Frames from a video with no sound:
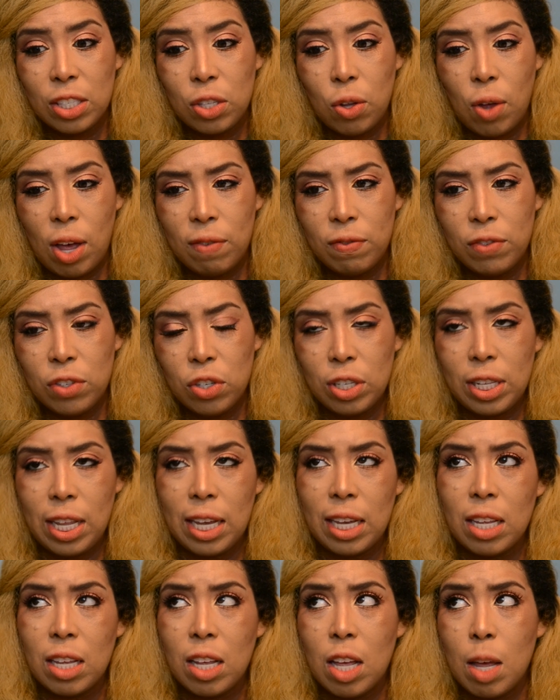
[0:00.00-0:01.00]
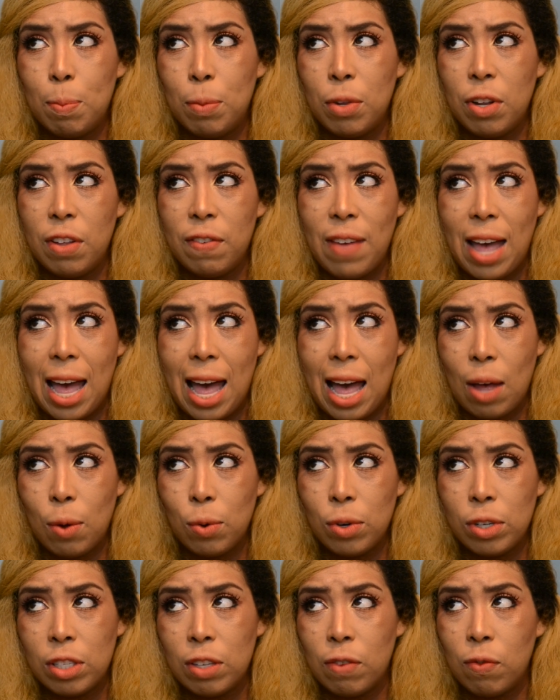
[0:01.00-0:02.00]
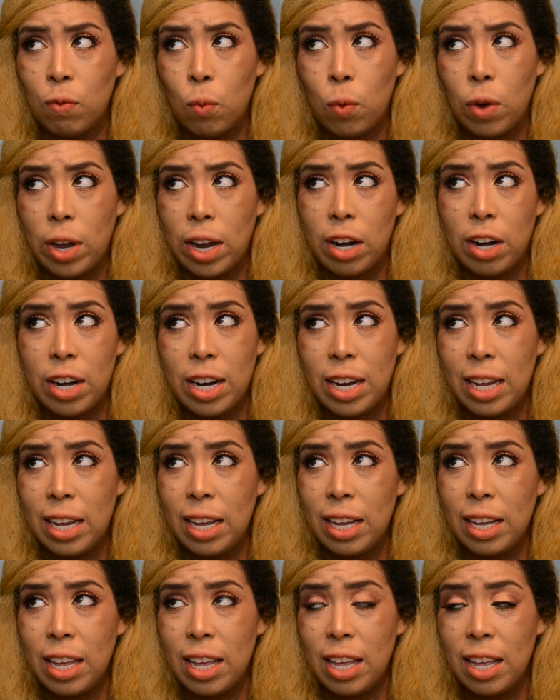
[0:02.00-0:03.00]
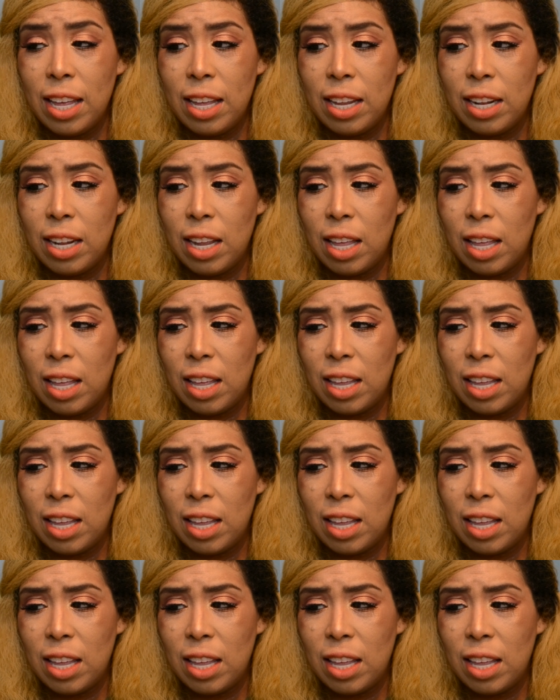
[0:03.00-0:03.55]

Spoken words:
so after like a couple of hours of wearing it,